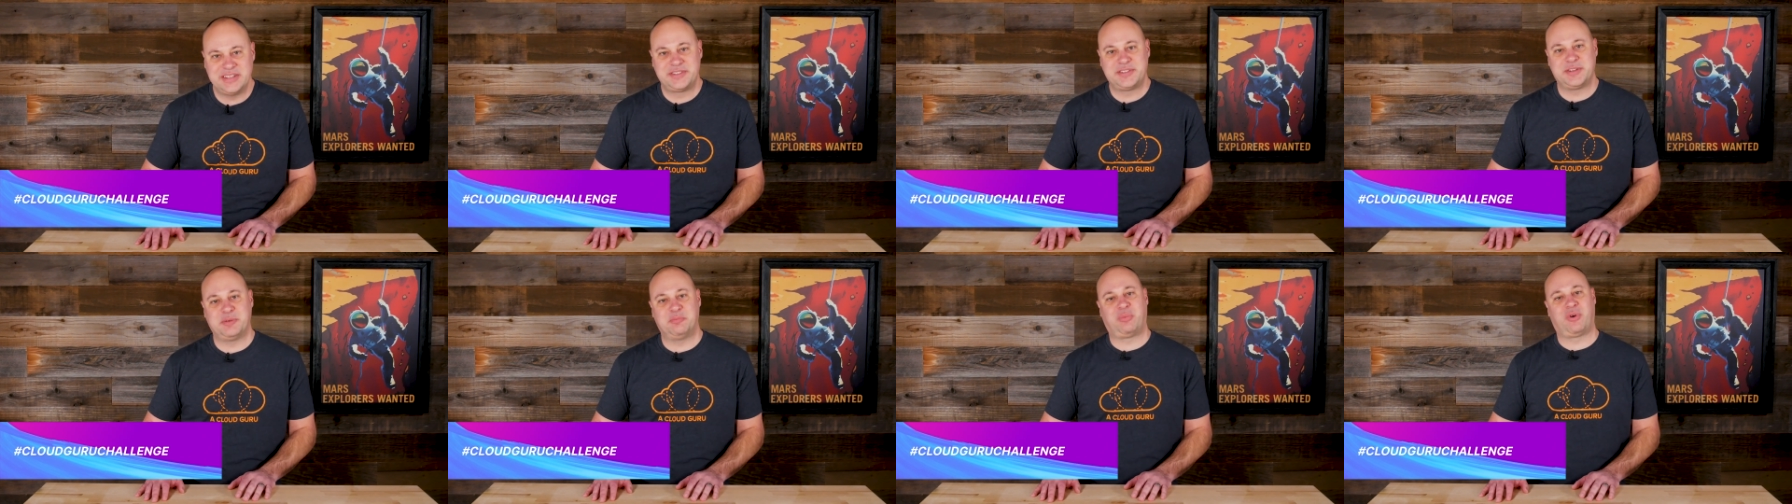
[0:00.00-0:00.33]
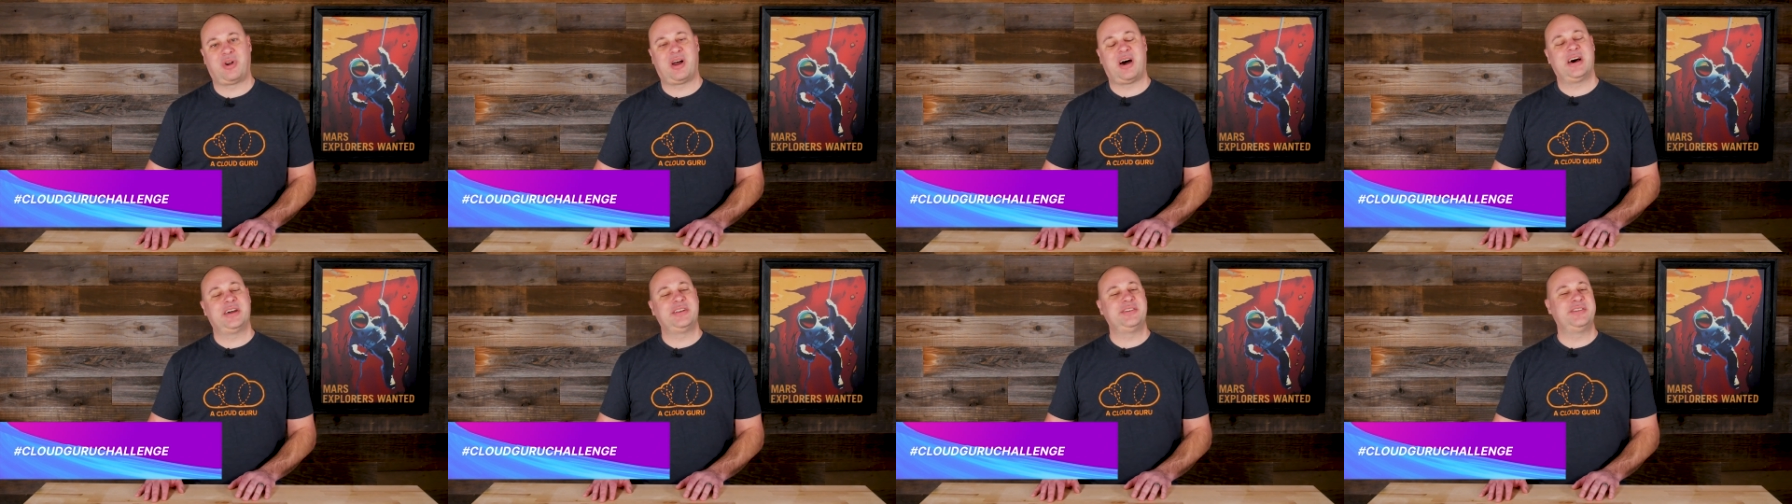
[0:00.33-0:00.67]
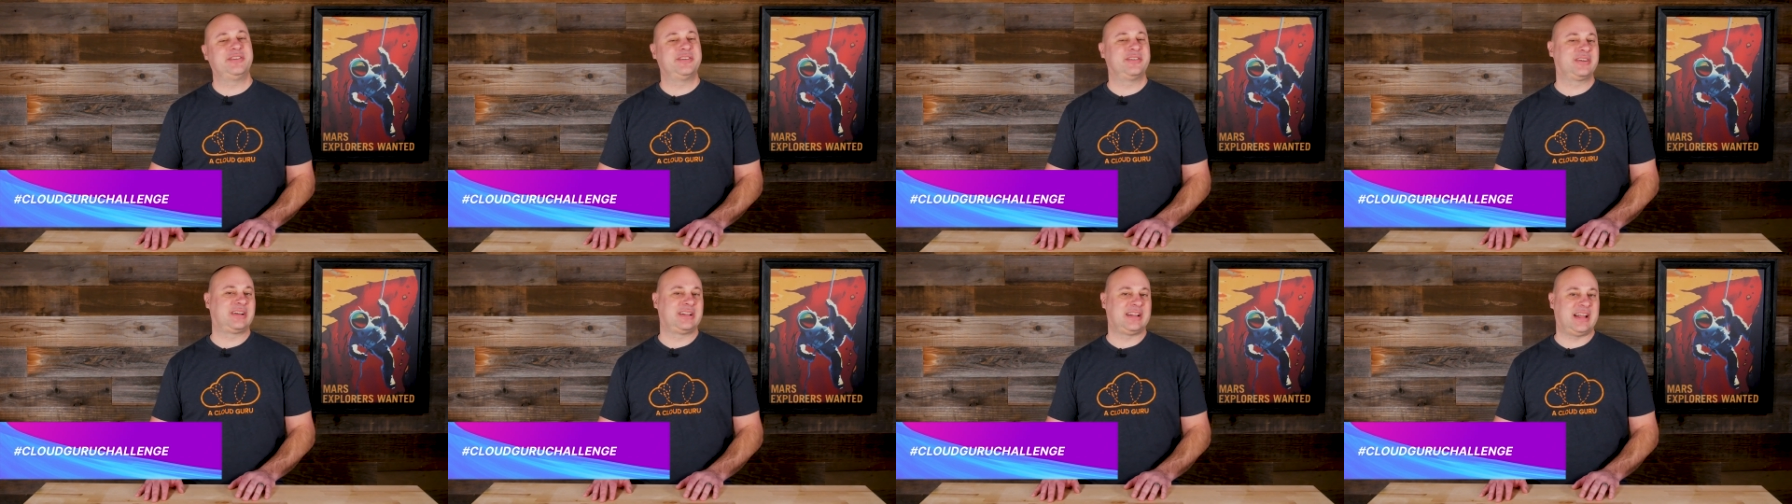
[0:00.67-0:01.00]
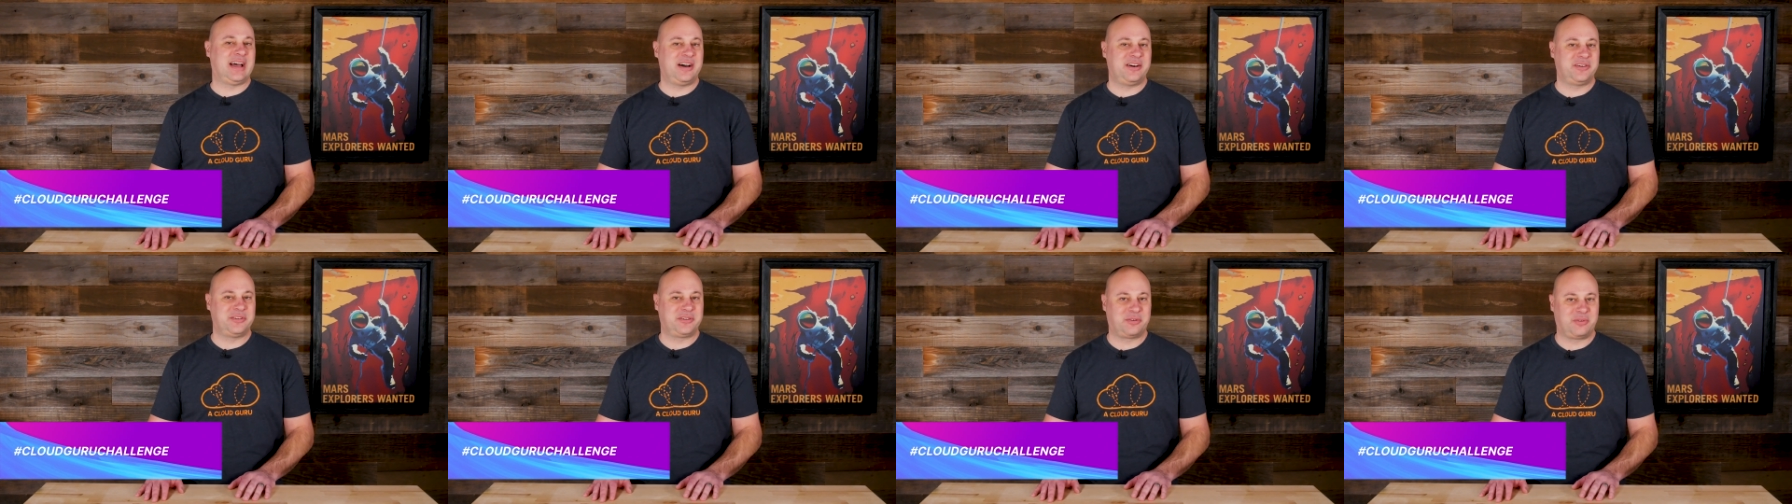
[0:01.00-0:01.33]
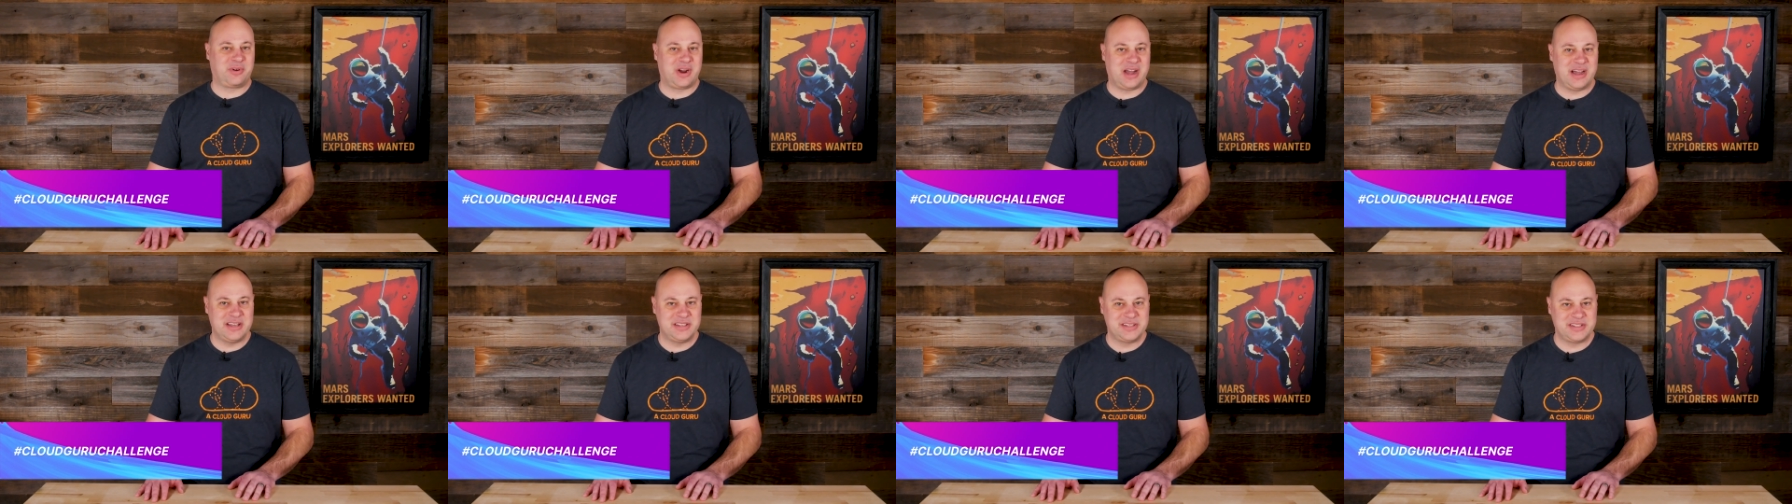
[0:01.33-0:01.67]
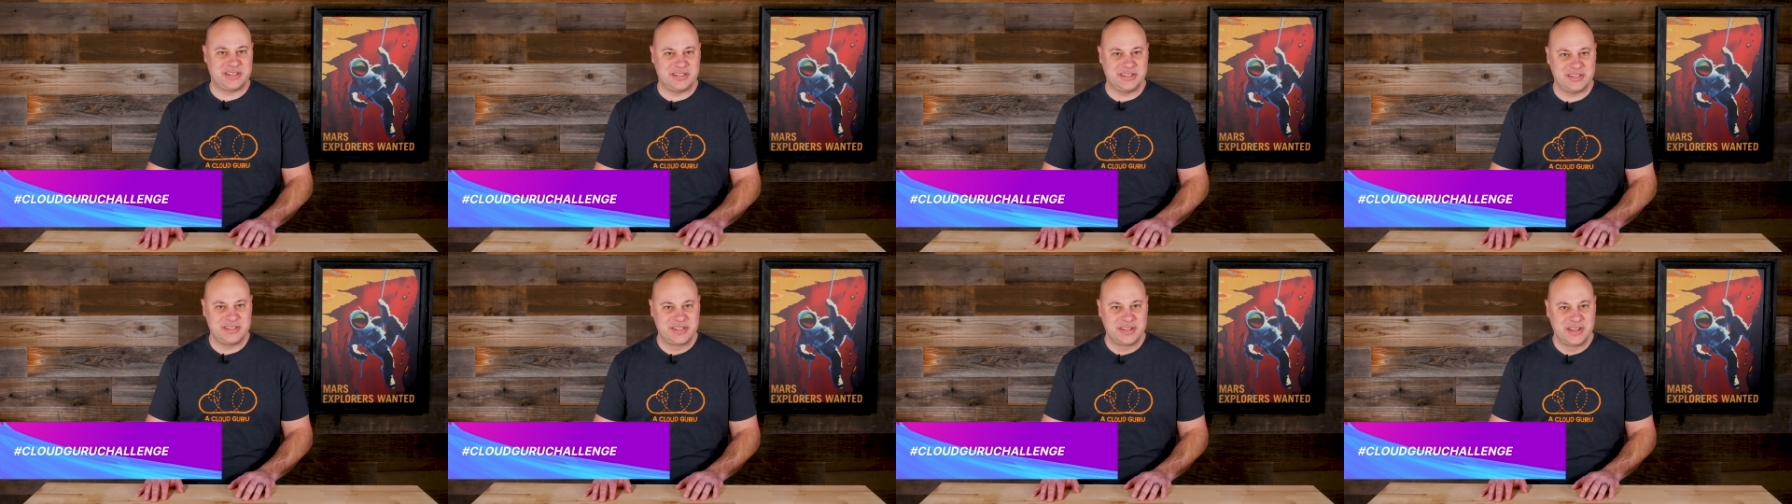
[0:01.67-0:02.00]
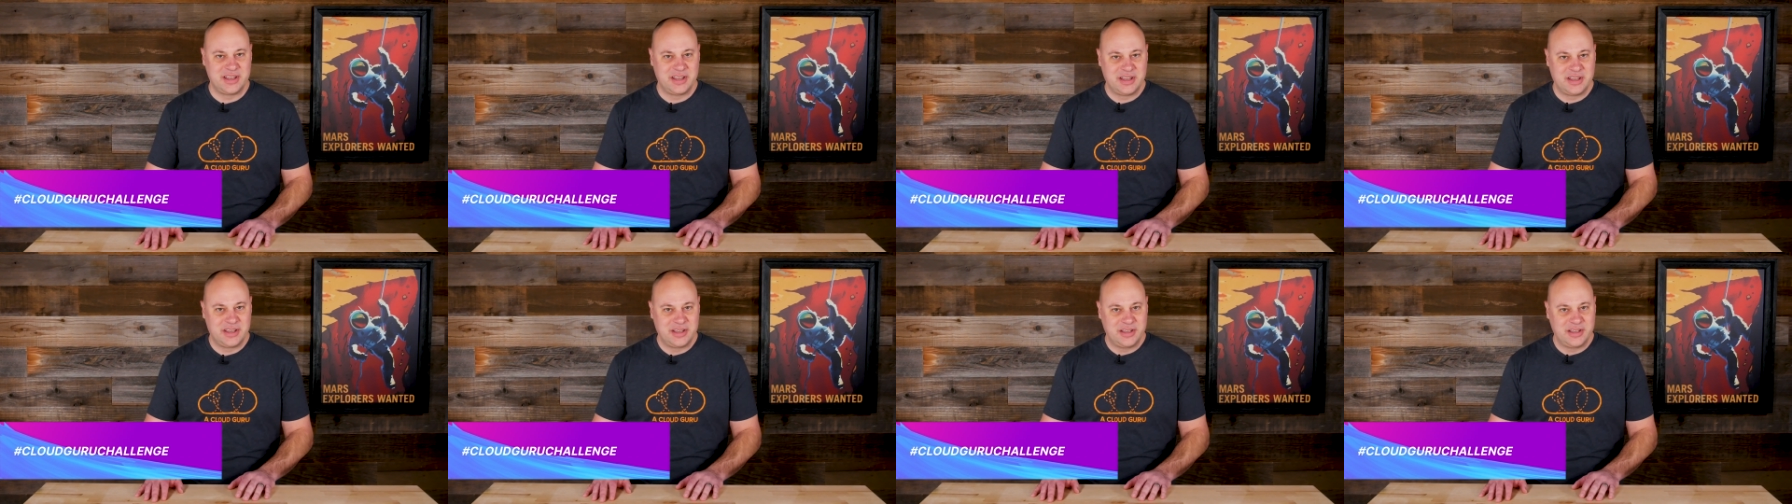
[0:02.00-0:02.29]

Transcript: is to broaden your cloud horizons,